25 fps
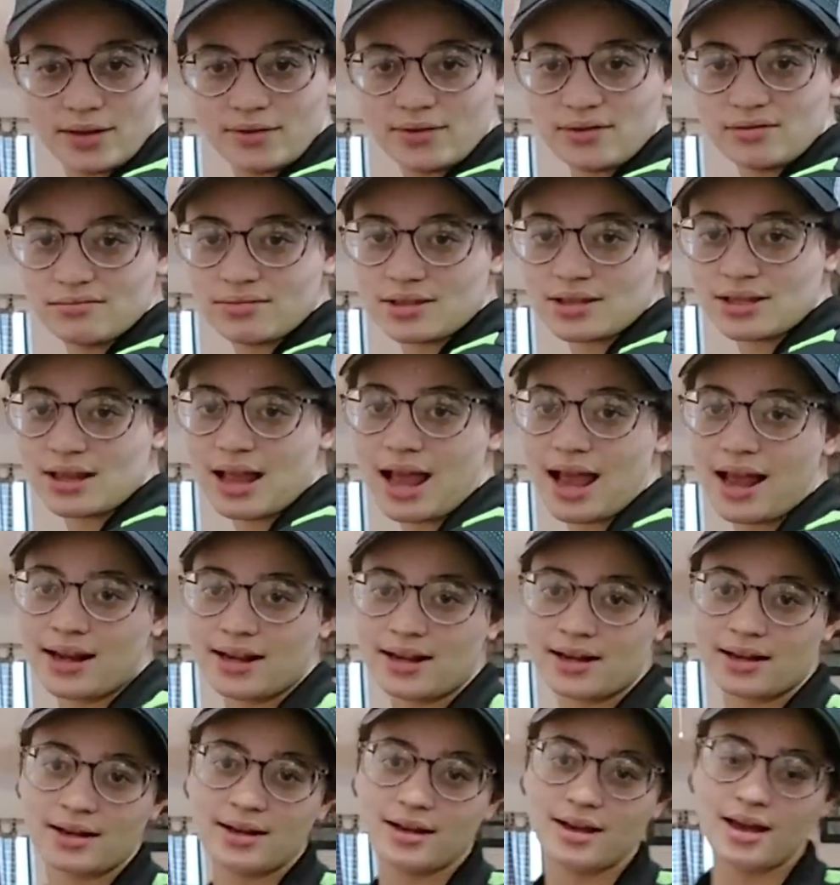of them's
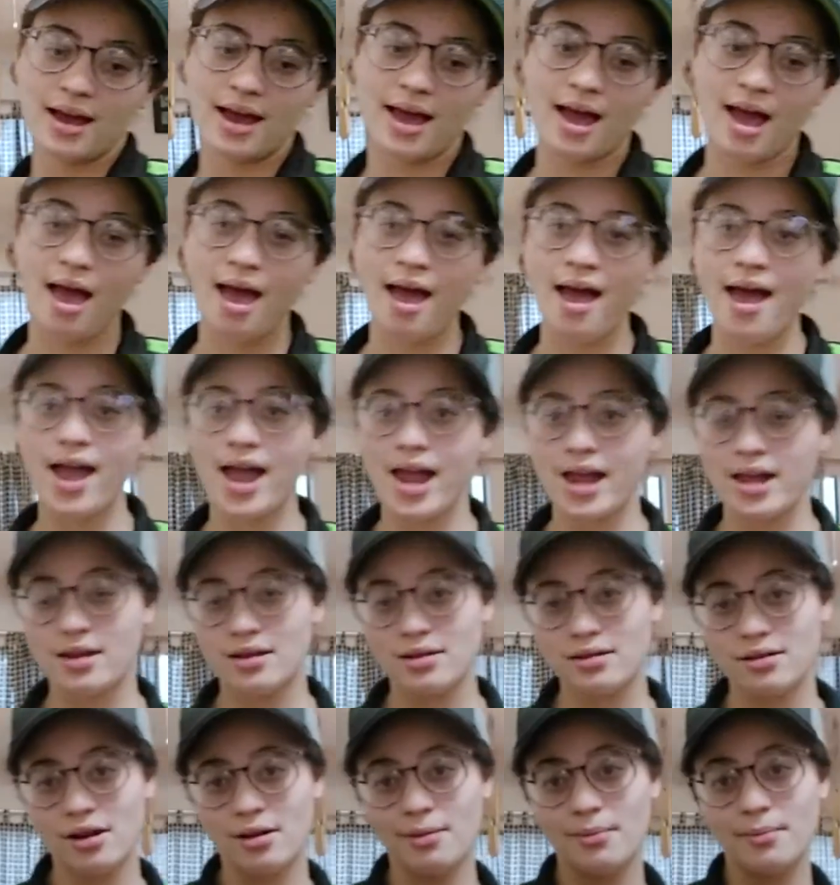like, hey,
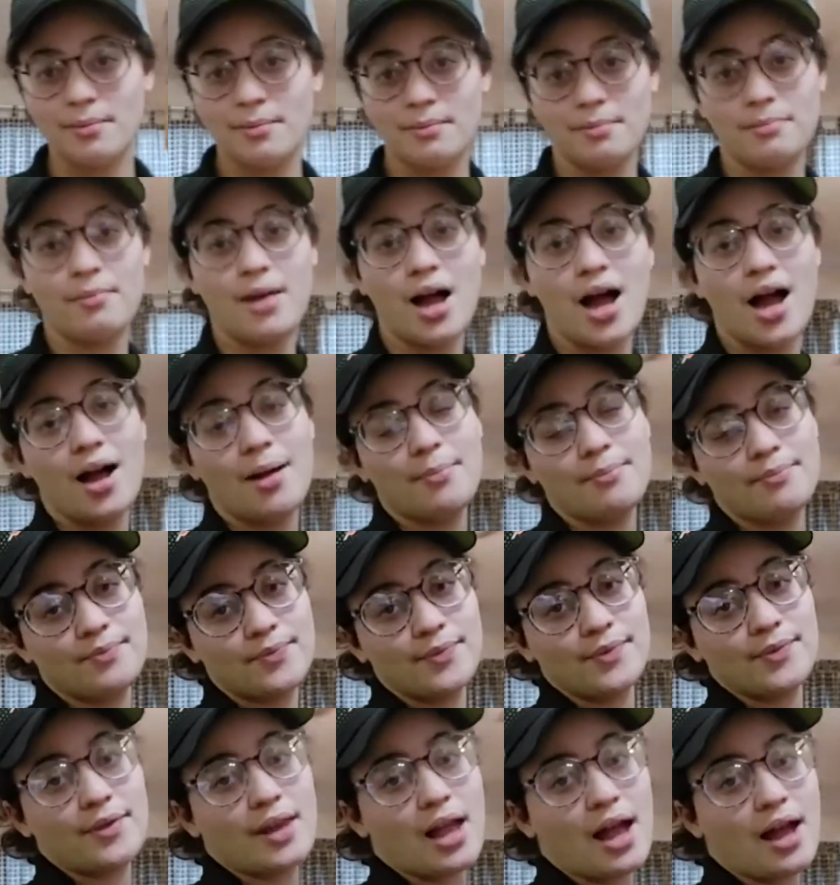you know, Mom,
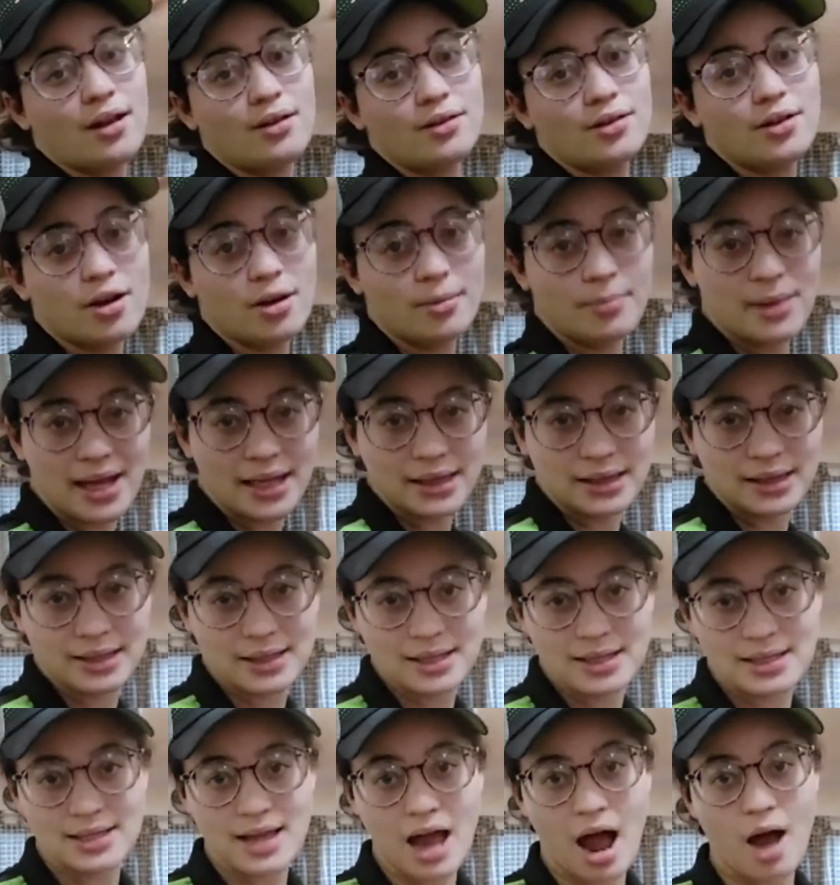I don't know about
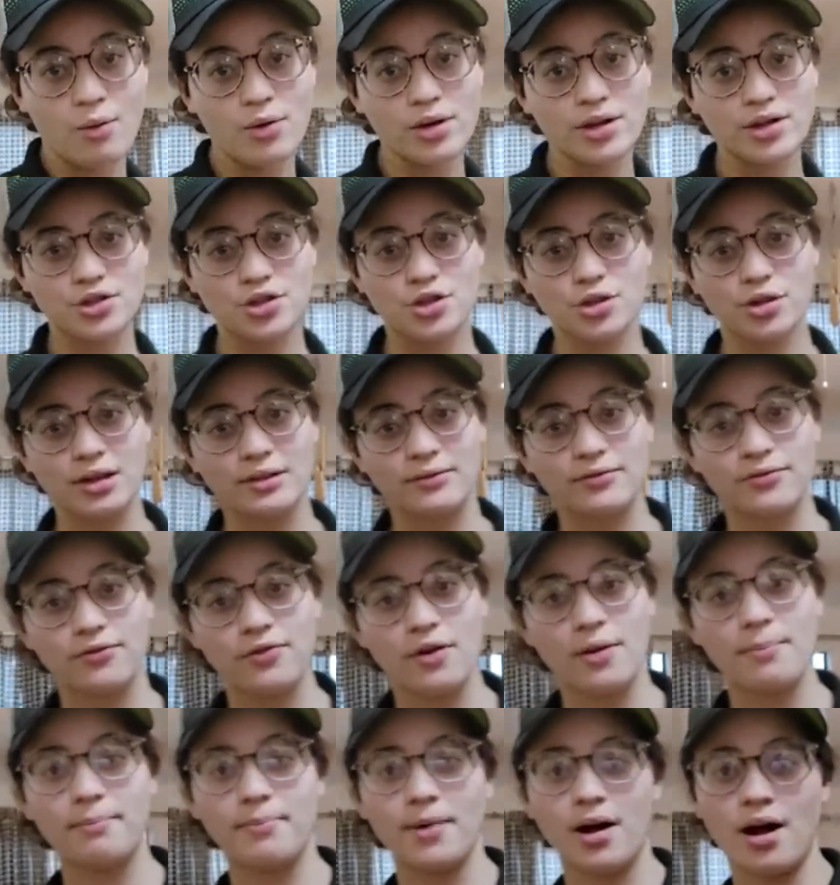this. I want to join
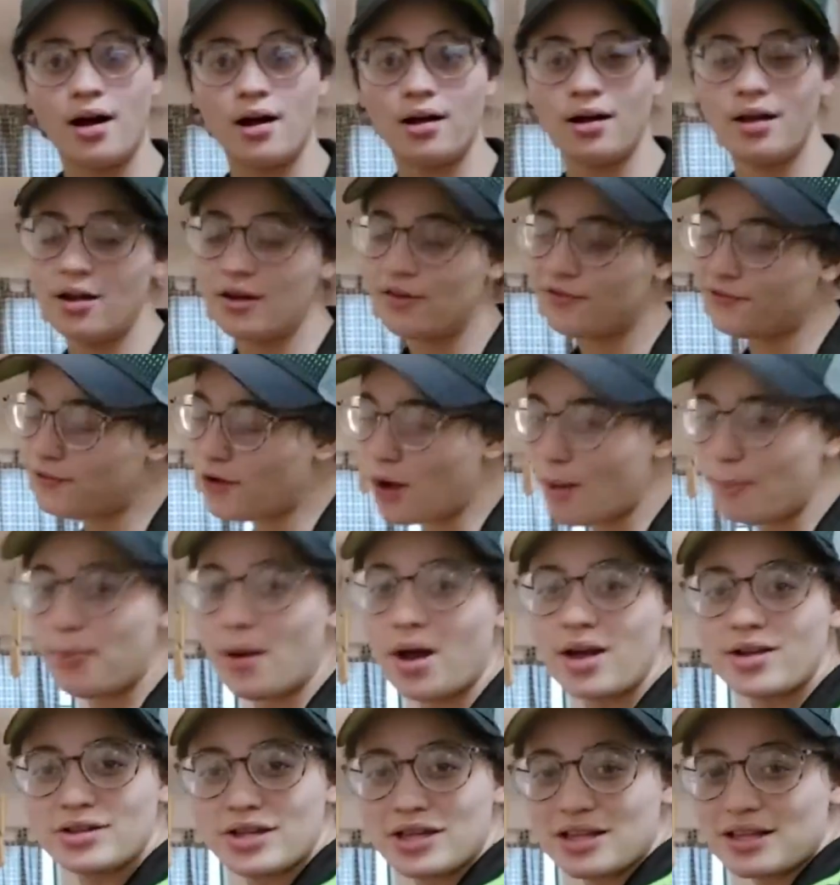football.
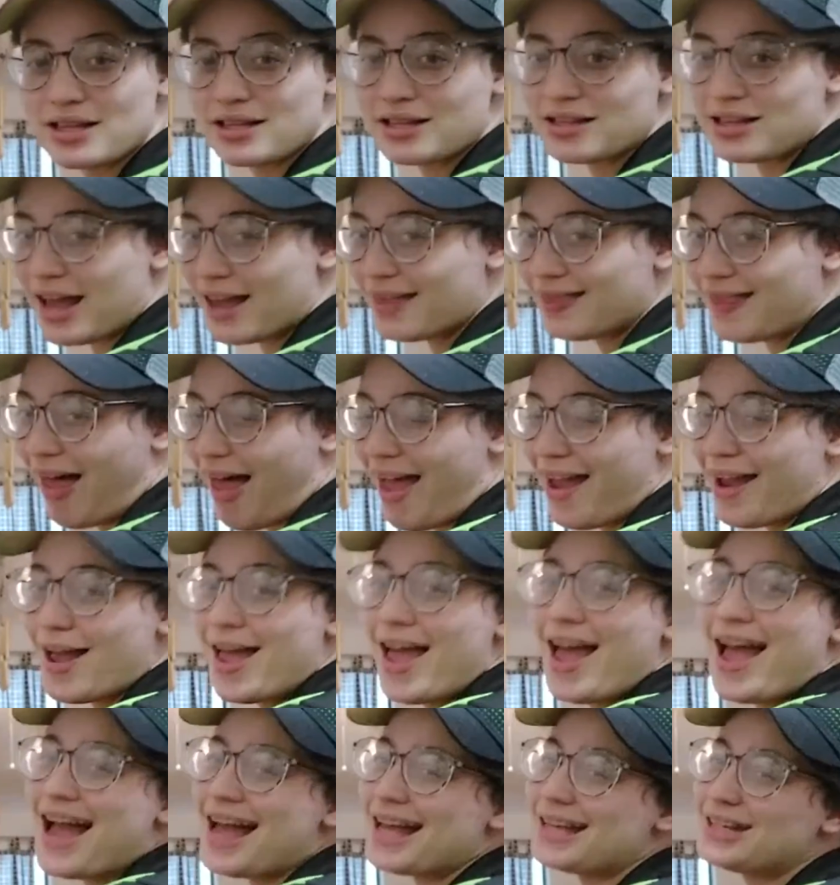Football's in the sunlight.
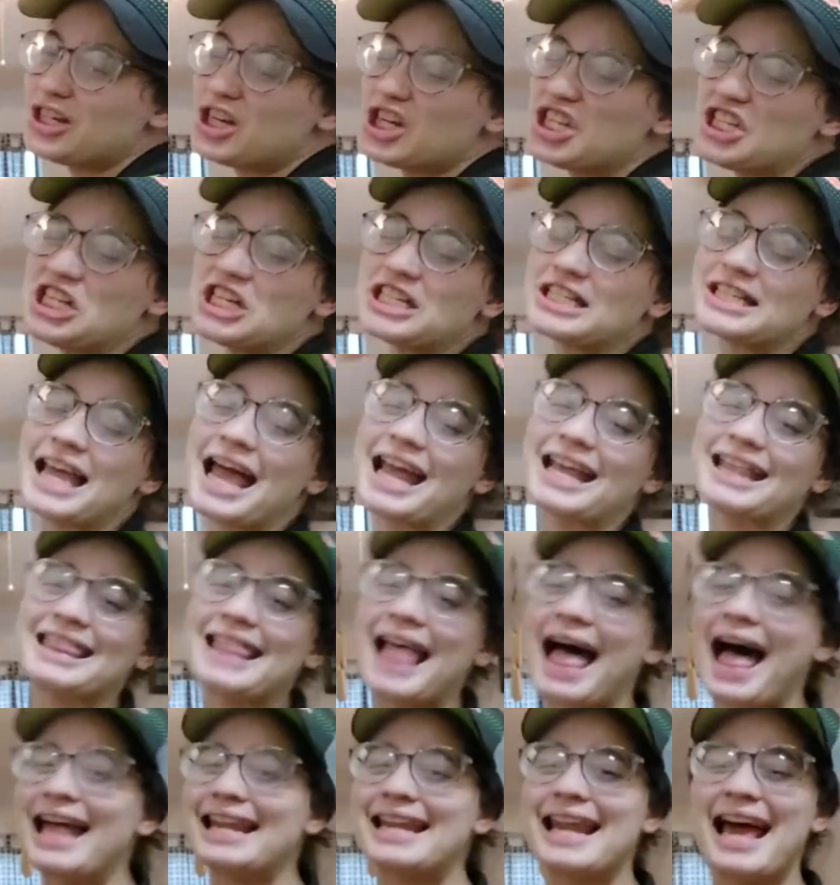And she's just like,
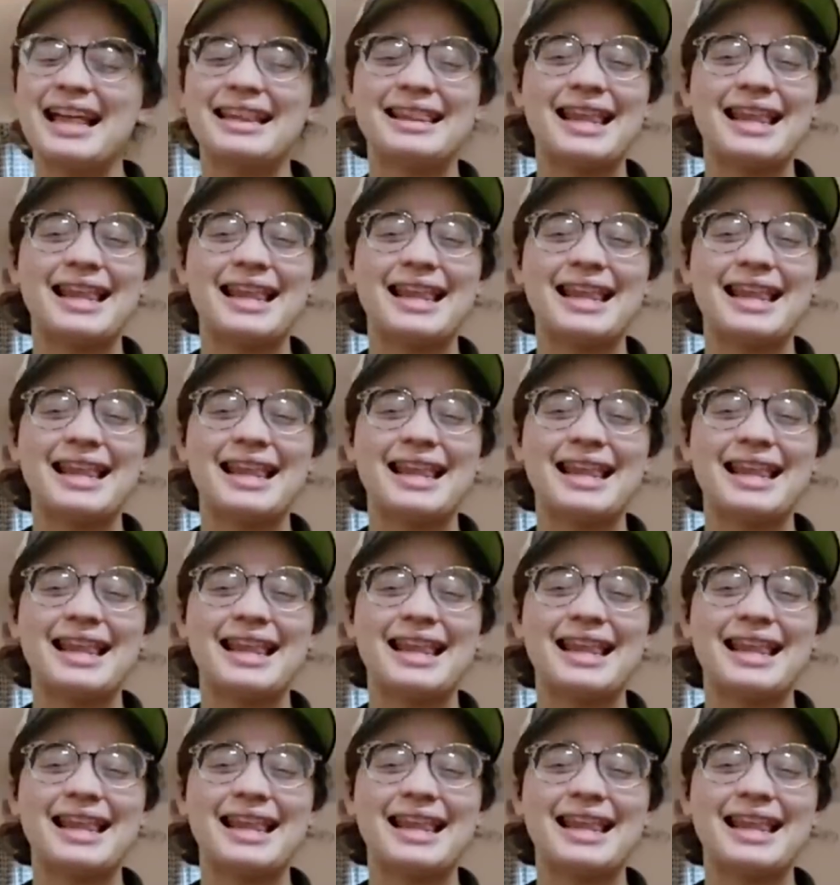nah.